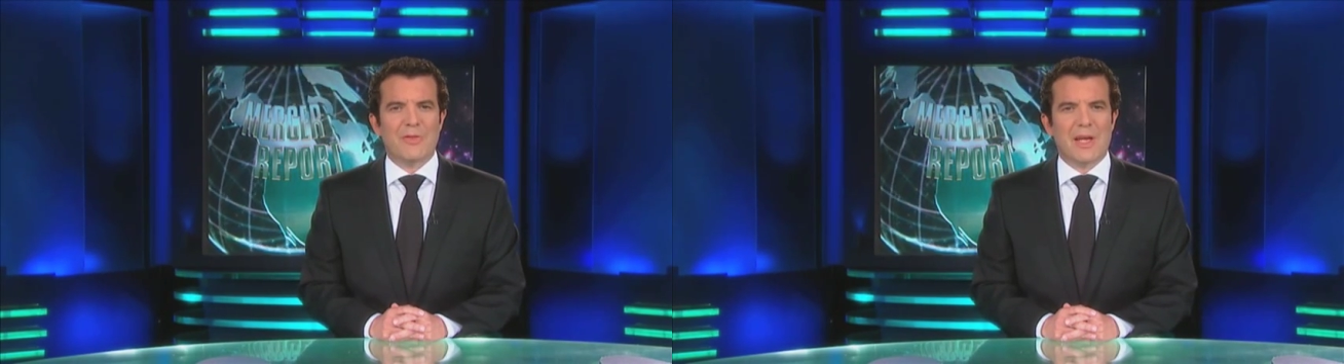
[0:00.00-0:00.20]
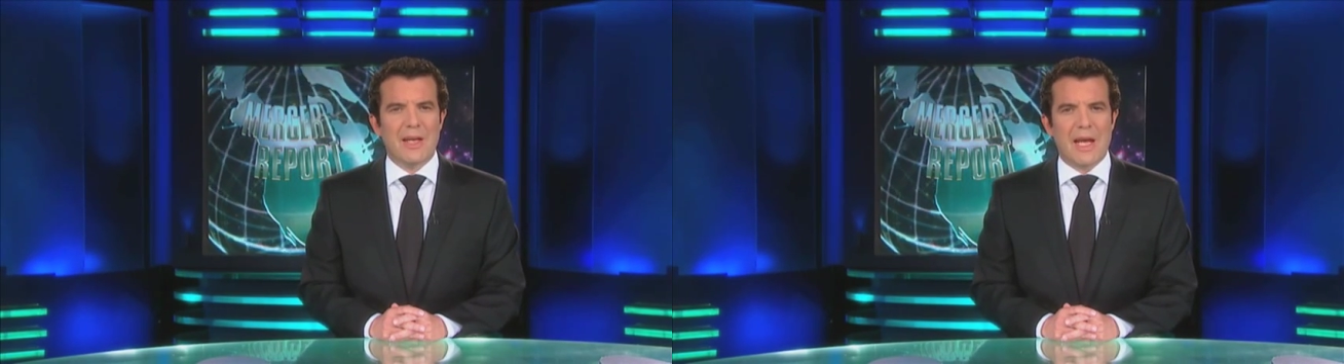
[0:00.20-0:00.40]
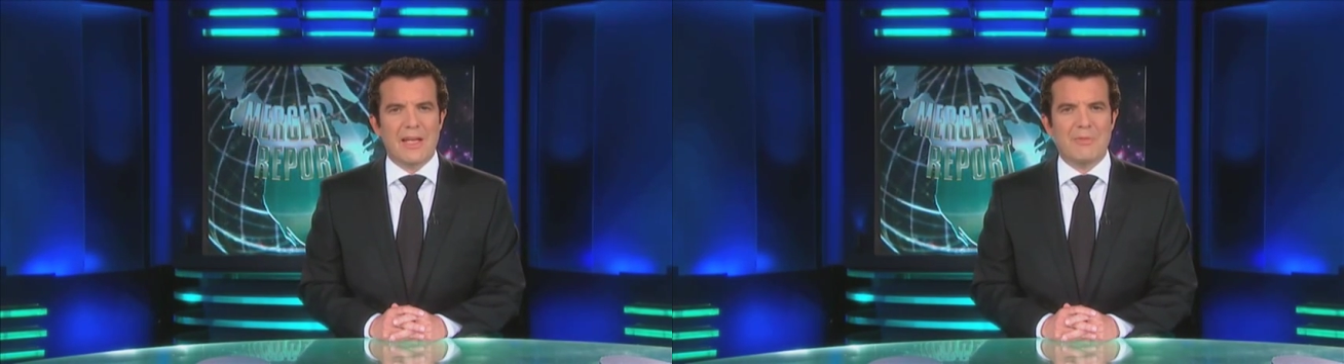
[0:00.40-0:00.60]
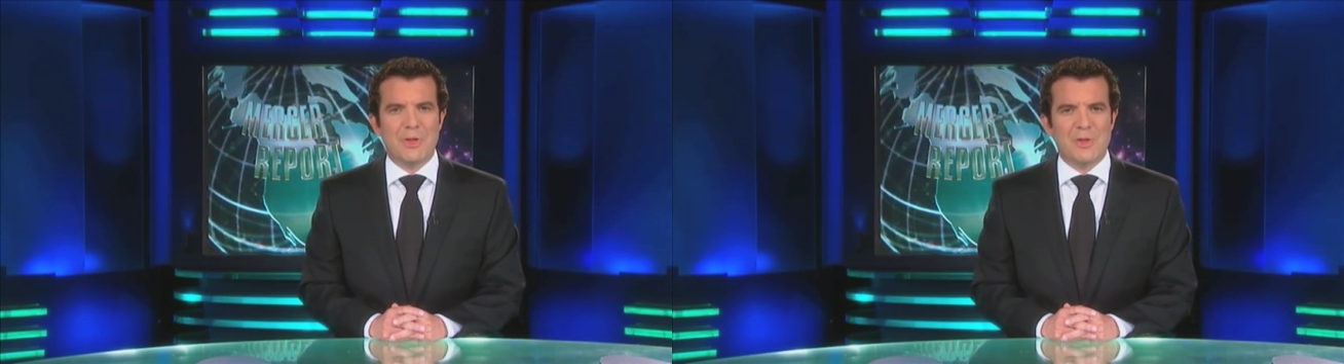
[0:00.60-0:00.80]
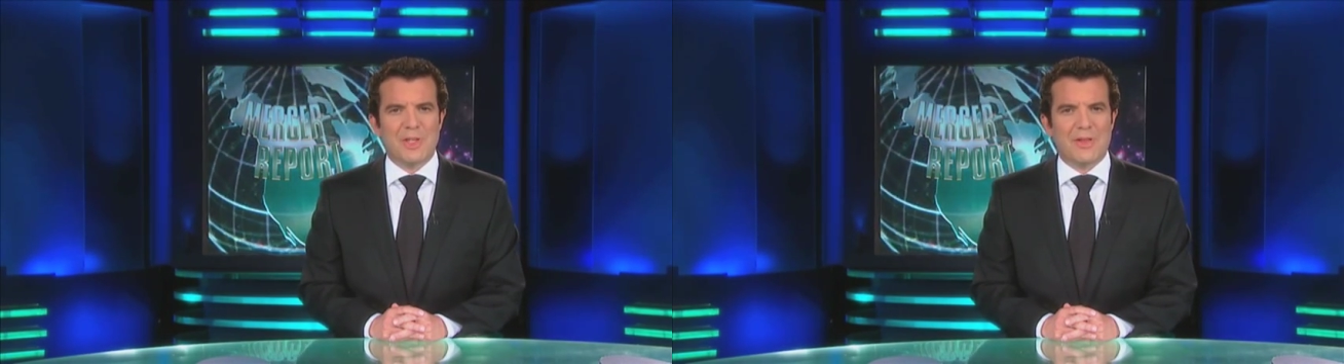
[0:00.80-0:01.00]
the Canadian
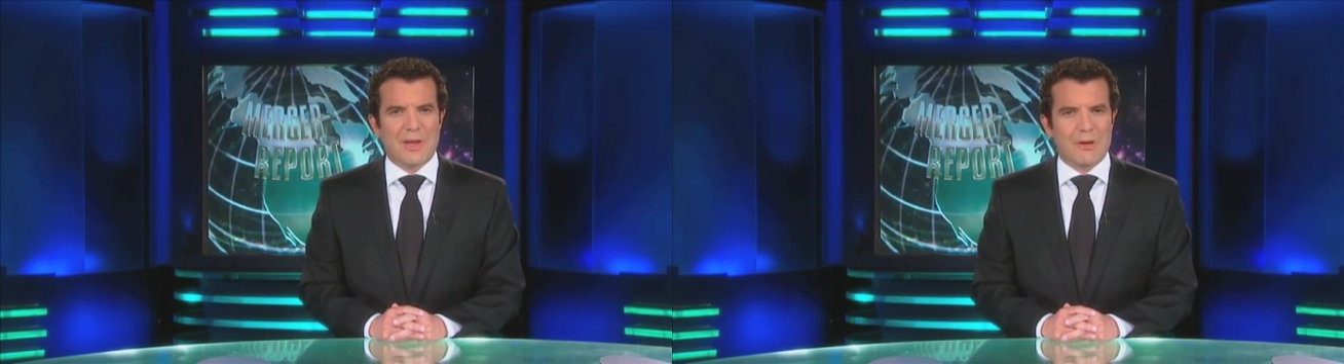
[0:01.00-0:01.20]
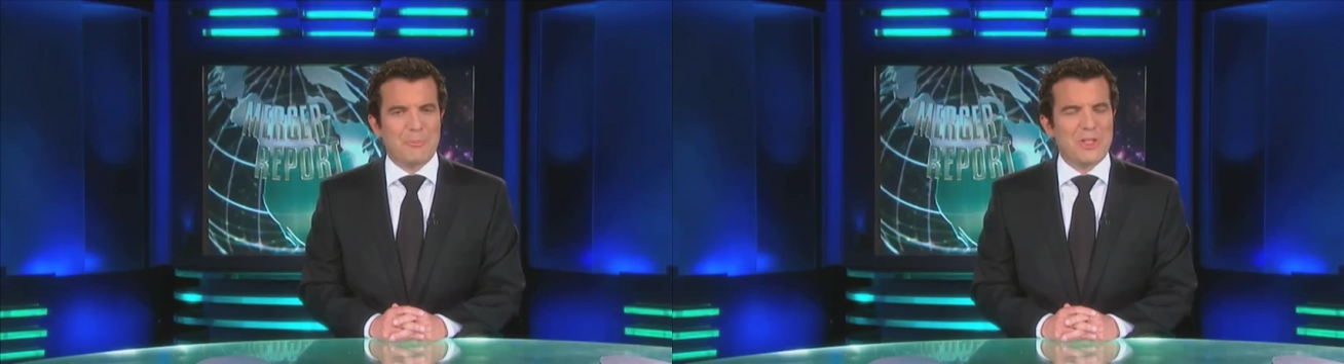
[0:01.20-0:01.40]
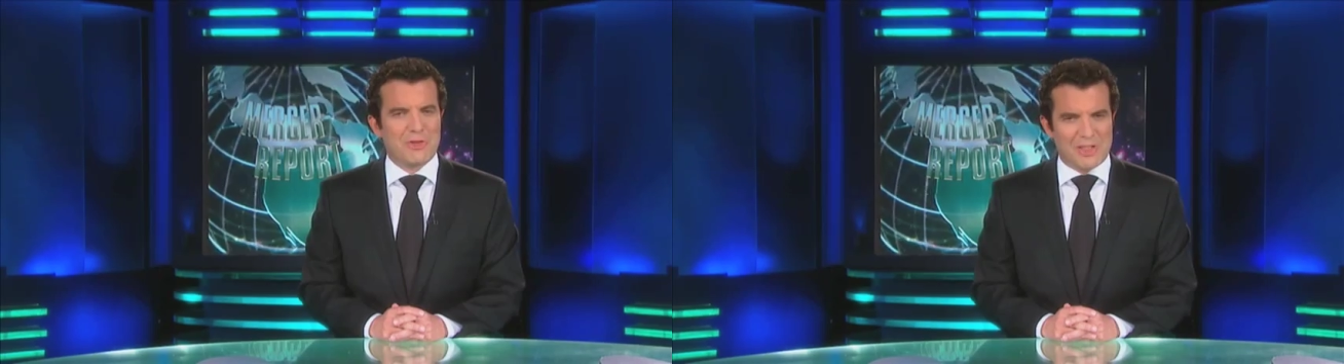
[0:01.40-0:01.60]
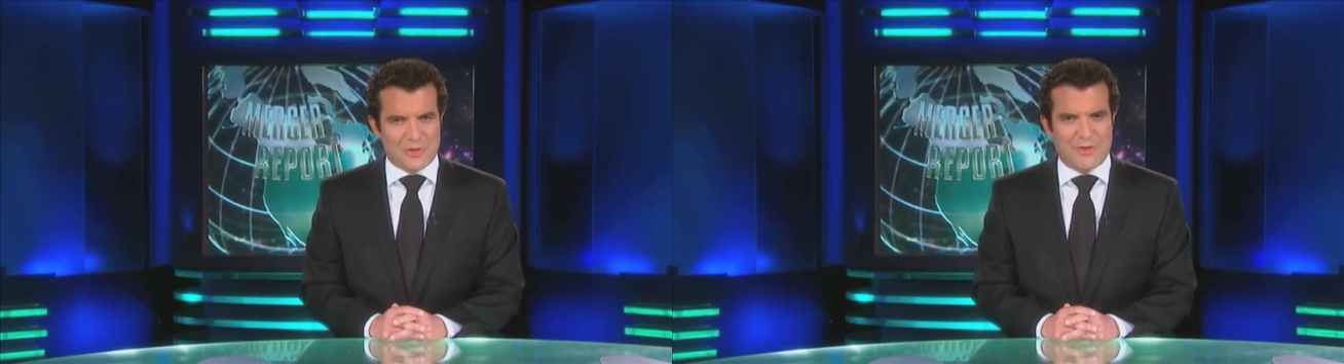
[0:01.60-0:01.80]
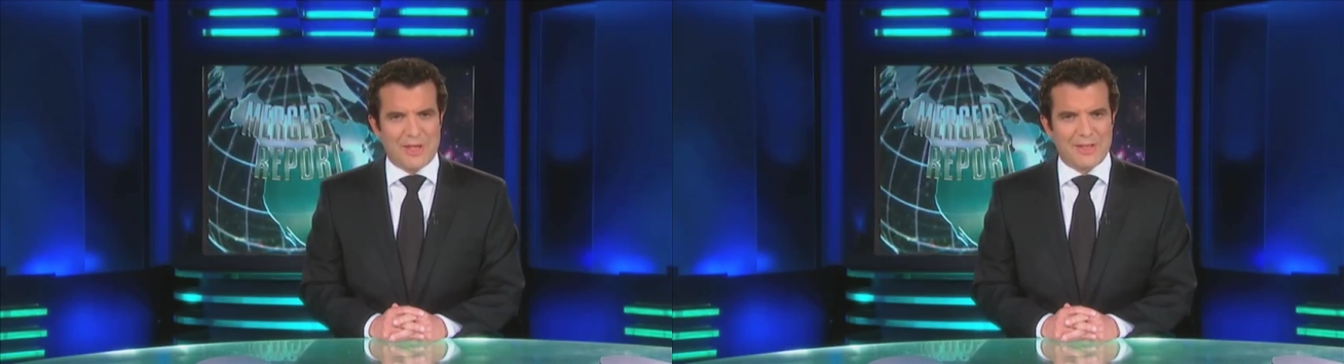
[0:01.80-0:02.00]
Music Therapy
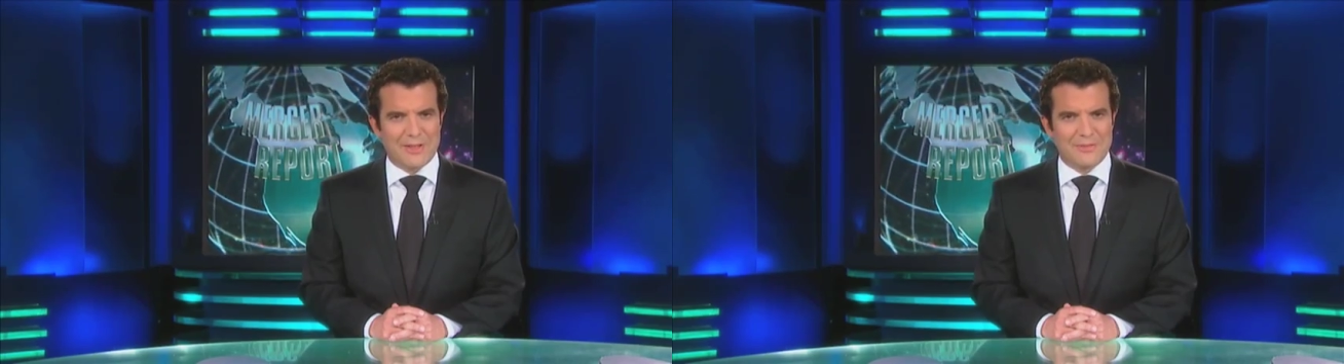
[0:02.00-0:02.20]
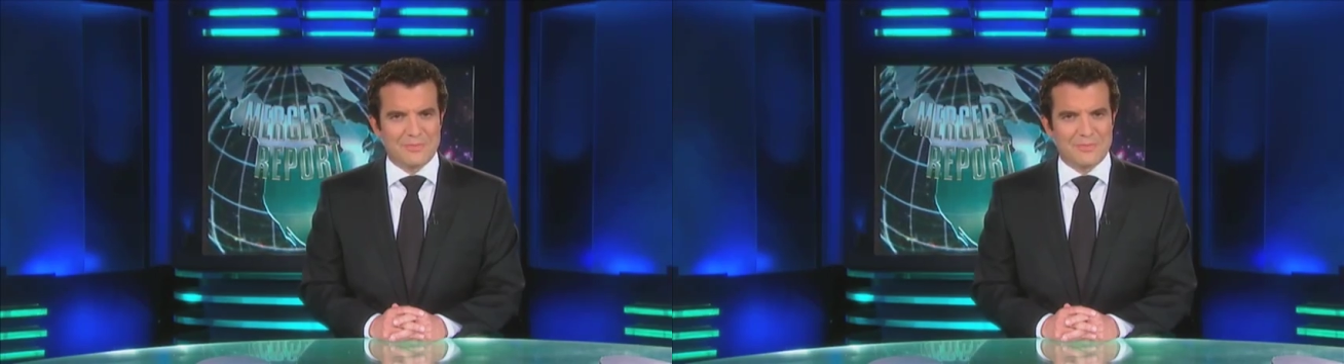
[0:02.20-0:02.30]
Trust Fund.